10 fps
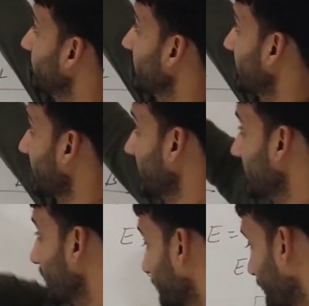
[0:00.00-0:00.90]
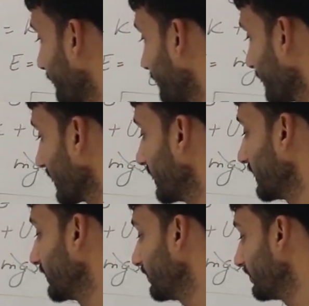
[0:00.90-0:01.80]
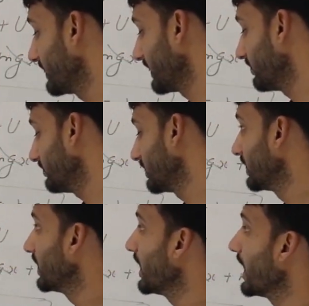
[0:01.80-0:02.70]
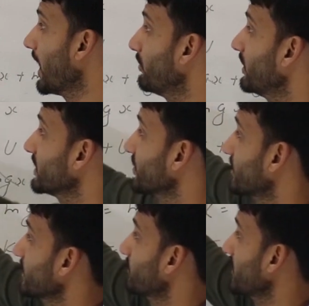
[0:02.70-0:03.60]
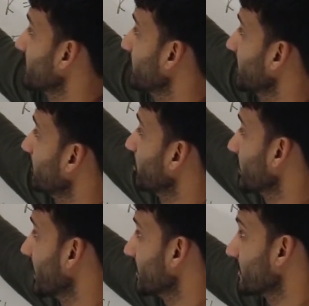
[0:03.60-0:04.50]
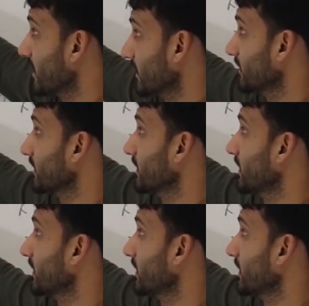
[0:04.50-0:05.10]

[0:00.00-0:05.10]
was at rest, u is 0. How much displacement the body has done